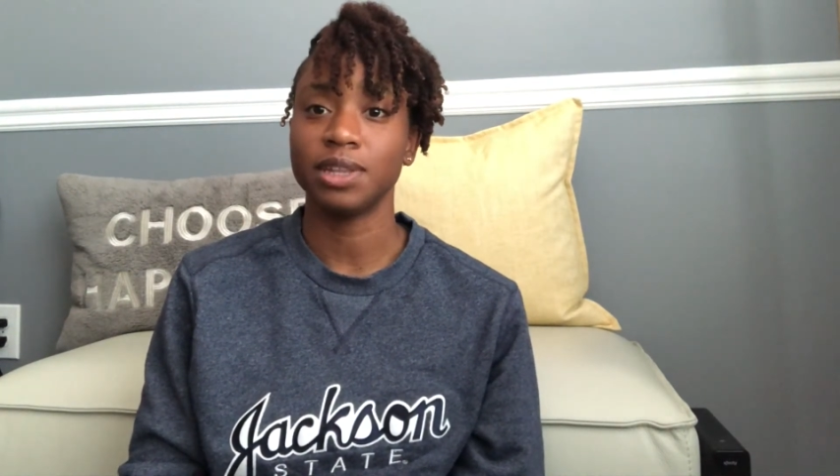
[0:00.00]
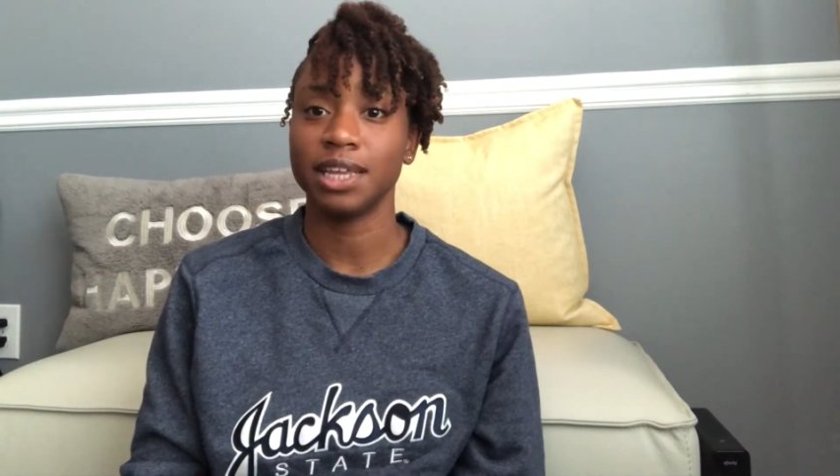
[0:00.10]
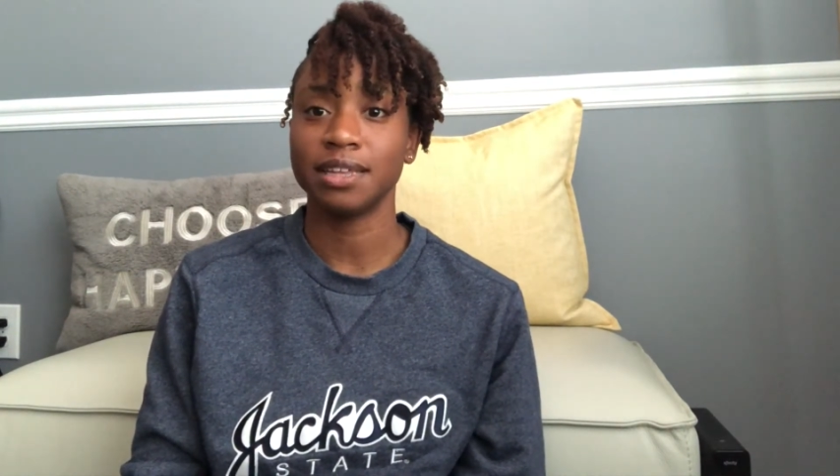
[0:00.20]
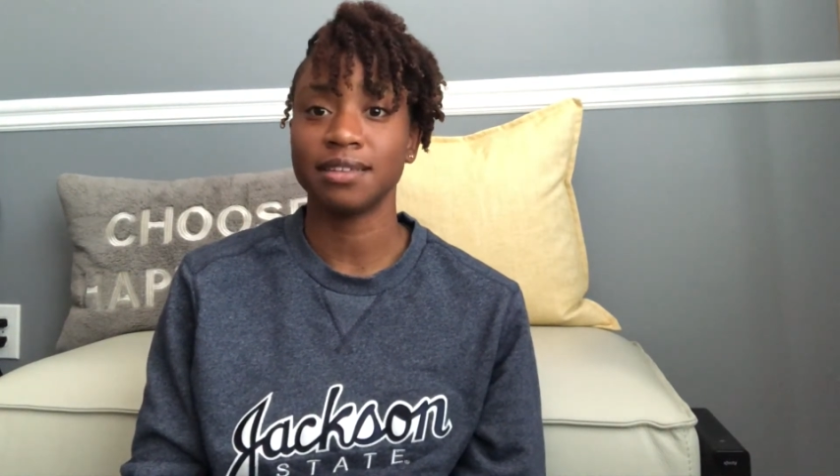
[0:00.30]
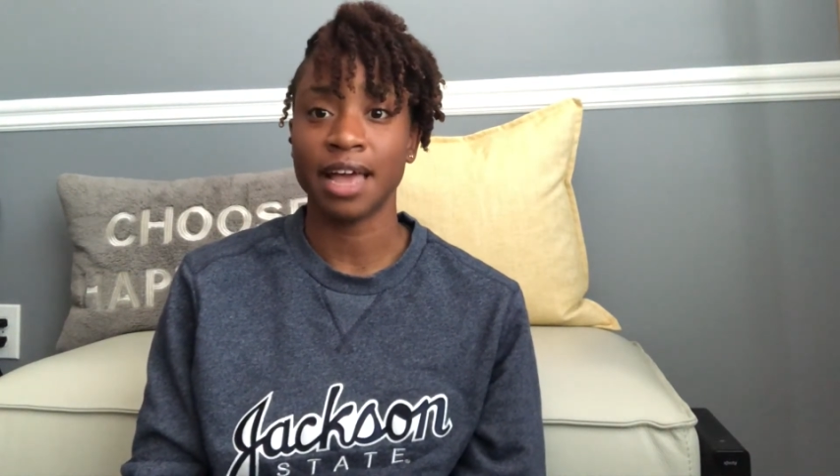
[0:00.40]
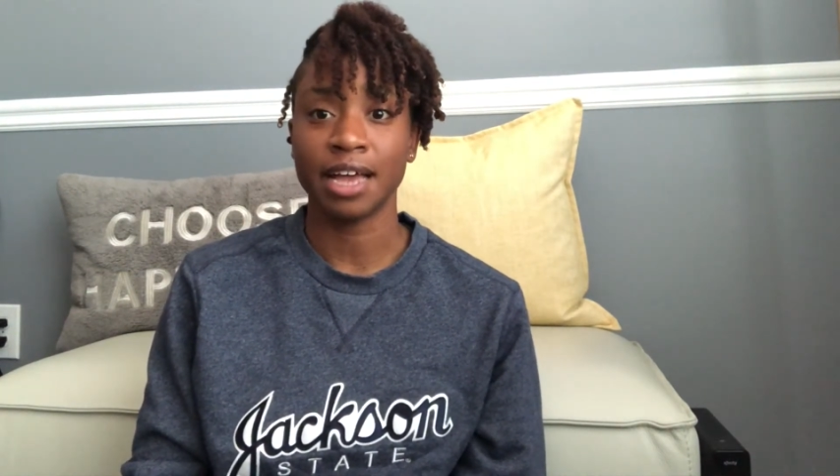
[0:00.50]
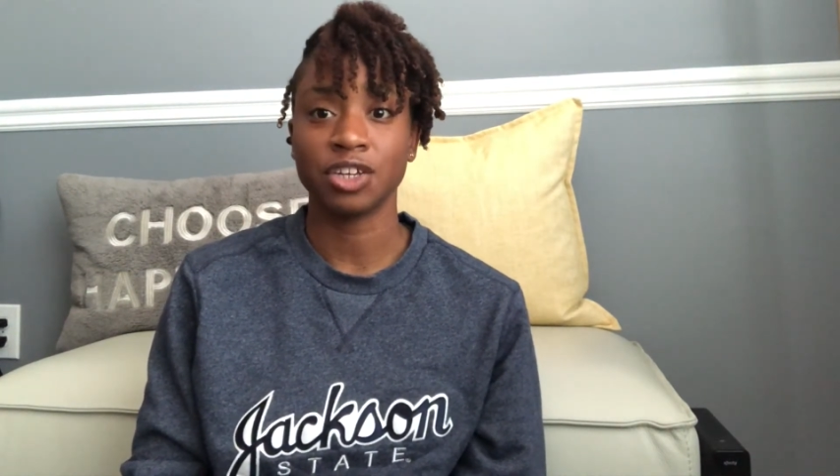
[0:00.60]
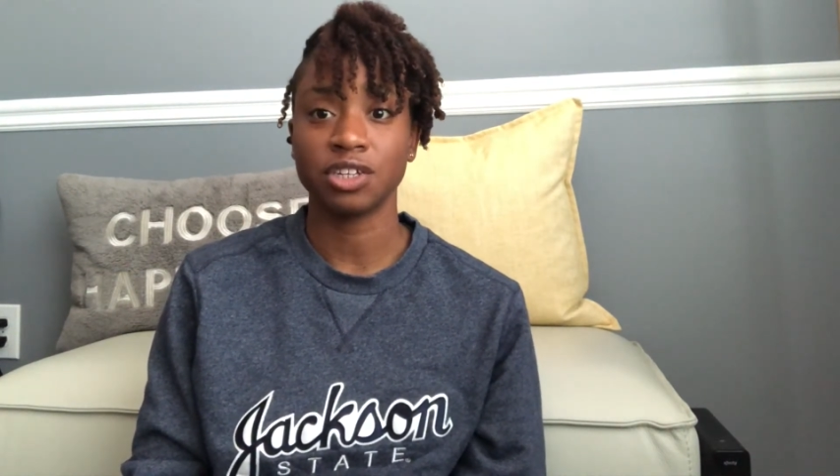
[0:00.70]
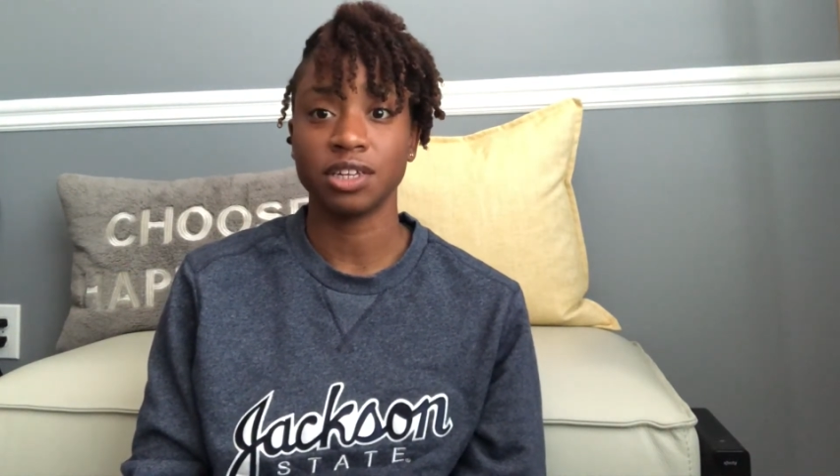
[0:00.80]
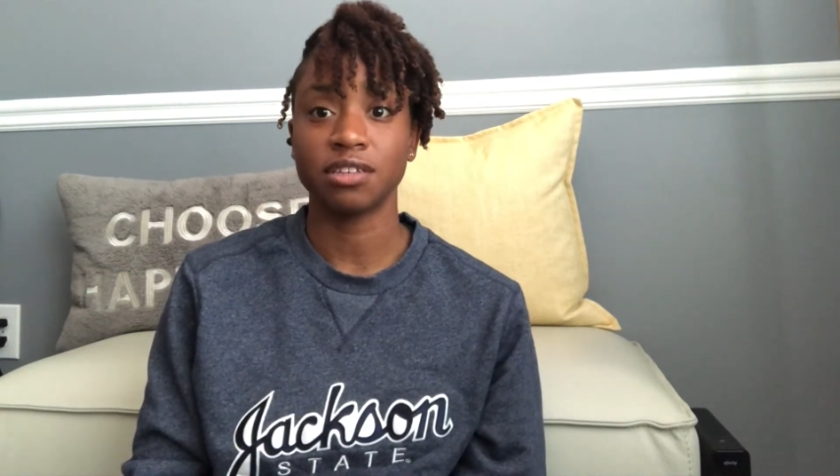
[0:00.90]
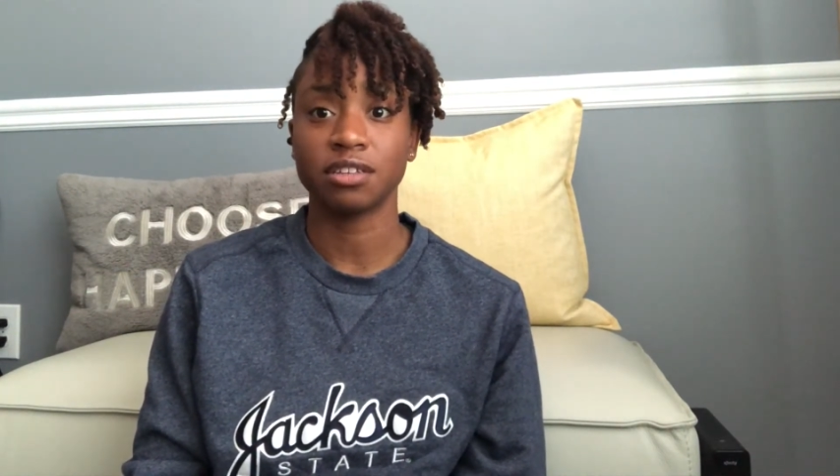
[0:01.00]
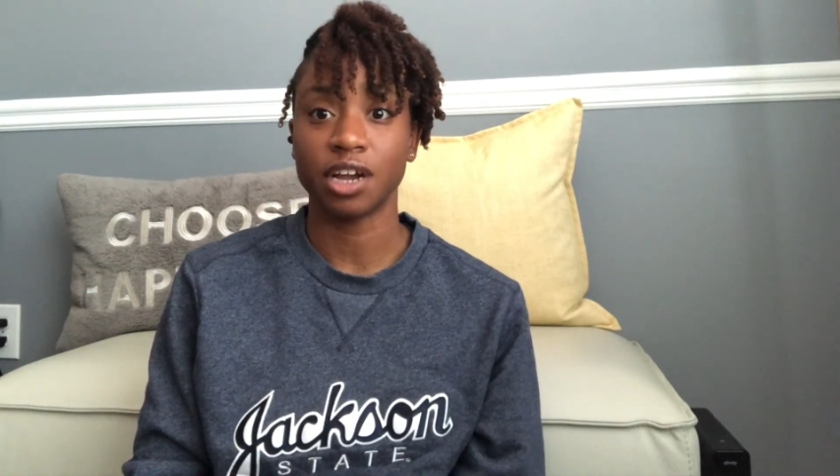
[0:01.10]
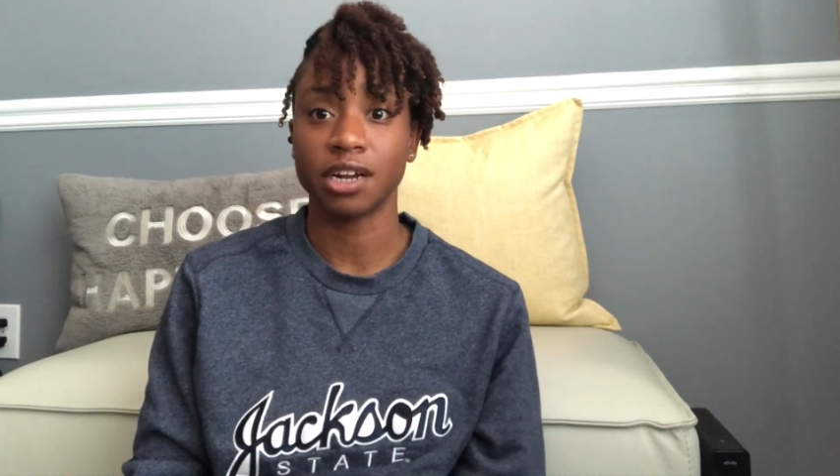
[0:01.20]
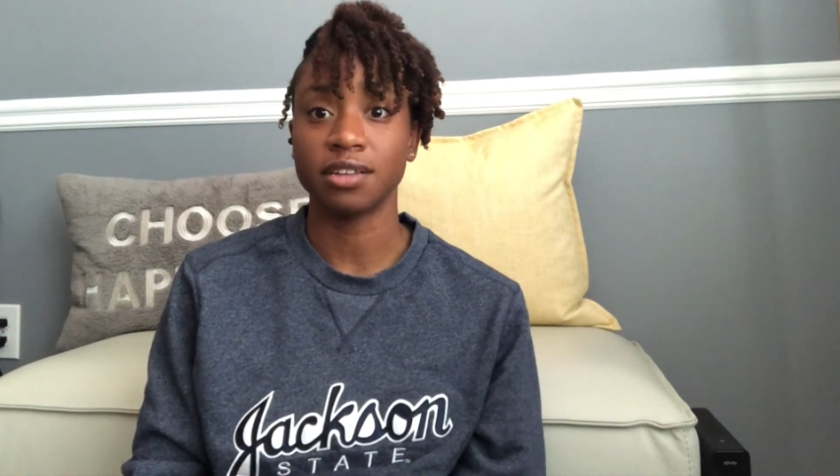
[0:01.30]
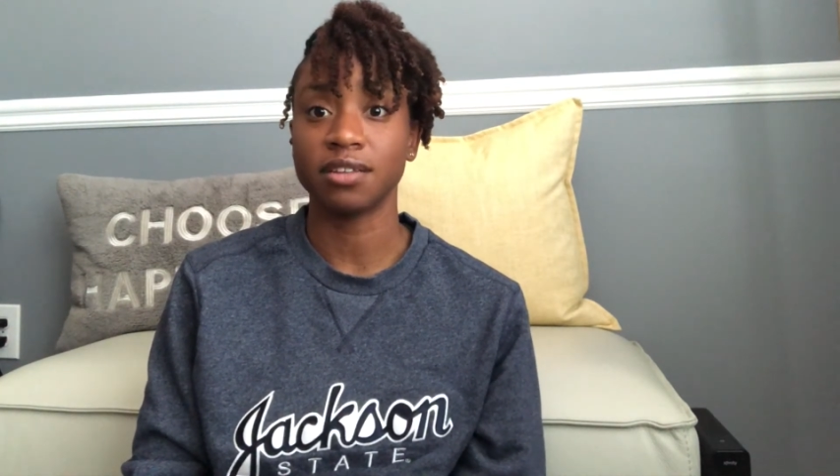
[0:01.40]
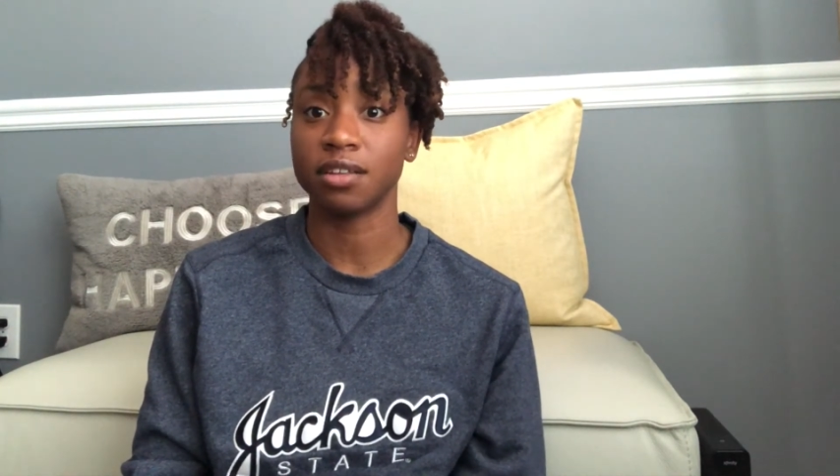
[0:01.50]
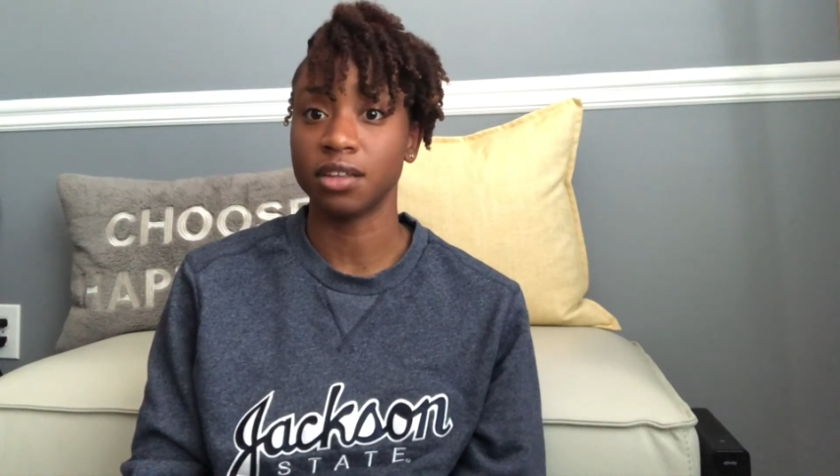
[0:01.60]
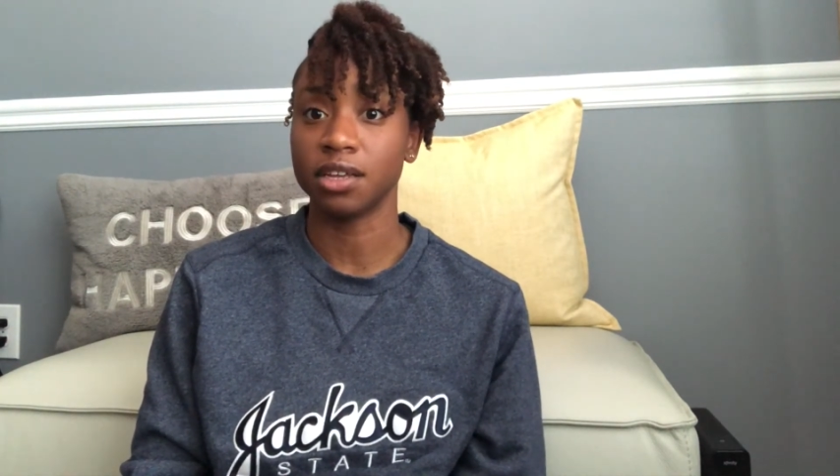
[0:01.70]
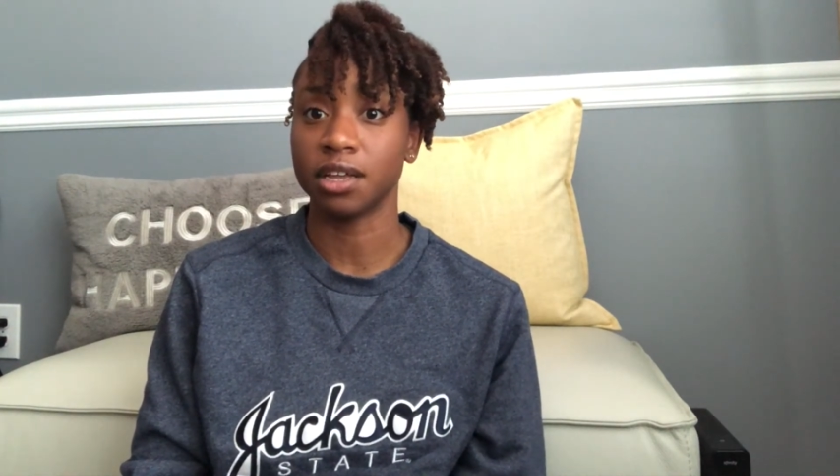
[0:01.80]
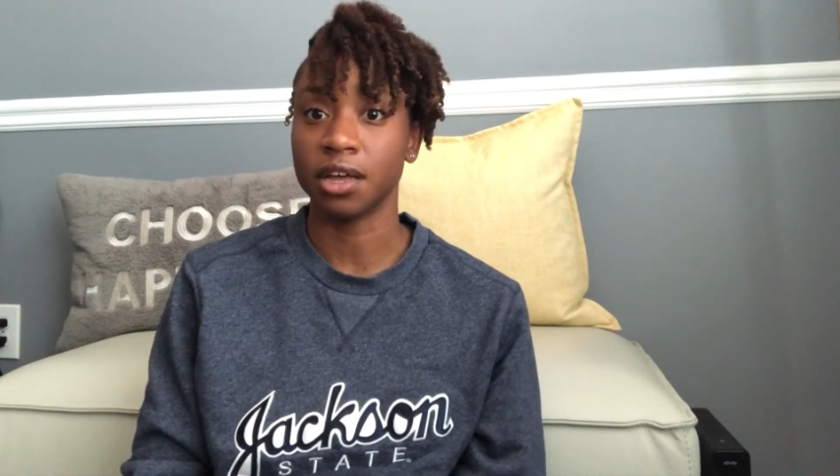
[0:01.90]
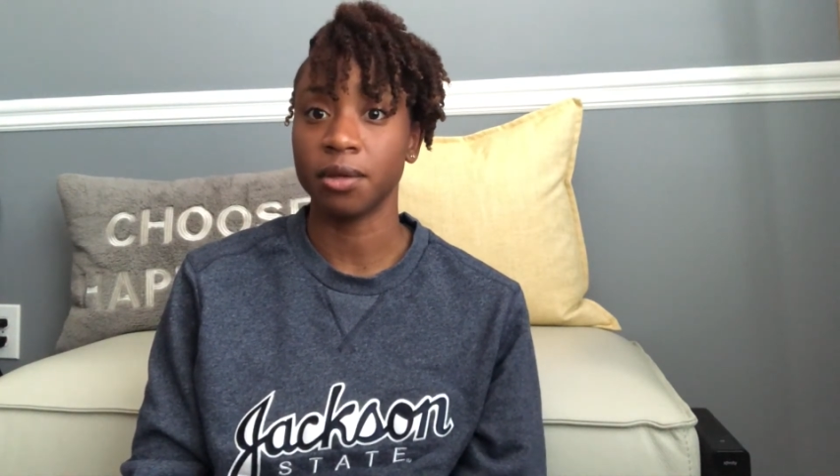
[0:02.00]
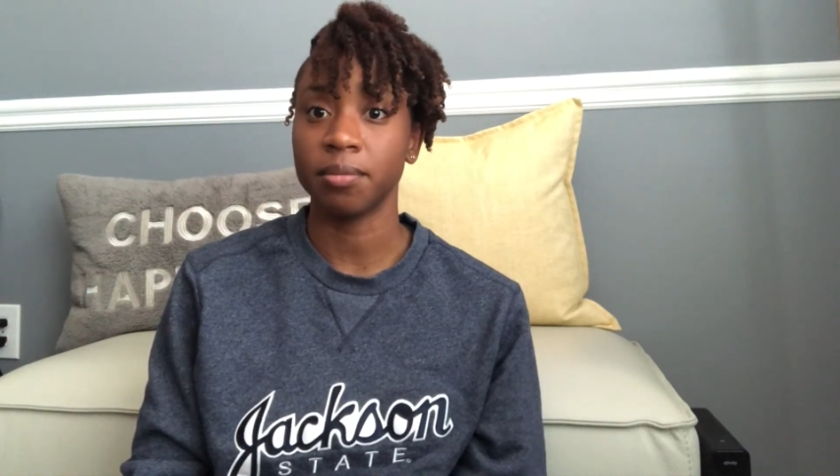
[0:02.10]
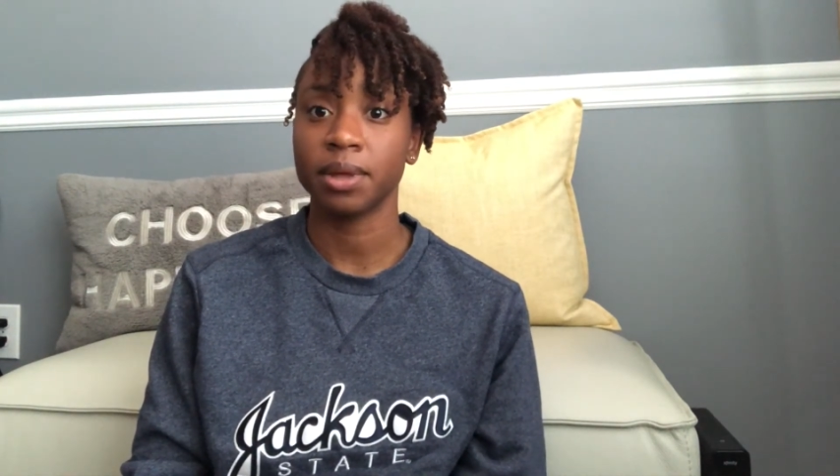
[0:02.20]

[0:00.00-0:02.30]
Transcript: things actually started to look up.